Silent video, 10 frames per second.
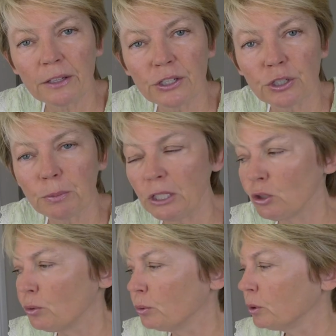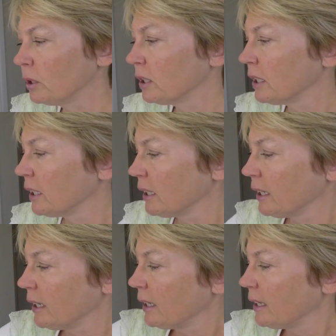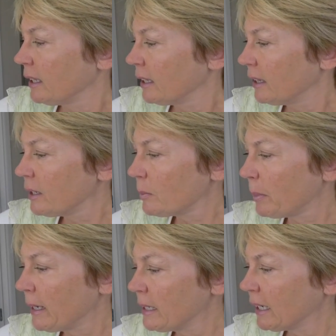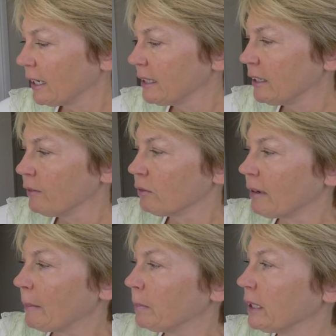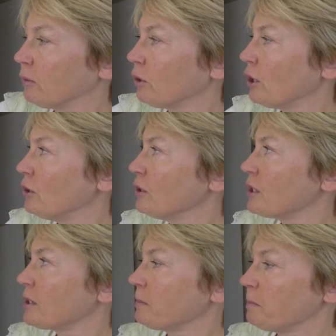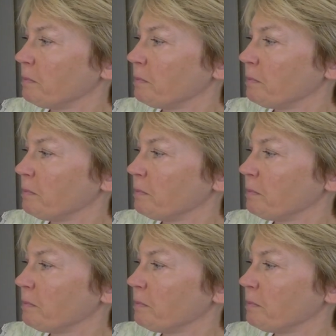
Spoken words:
others to be cool? This painting I did of the Rambling Rose,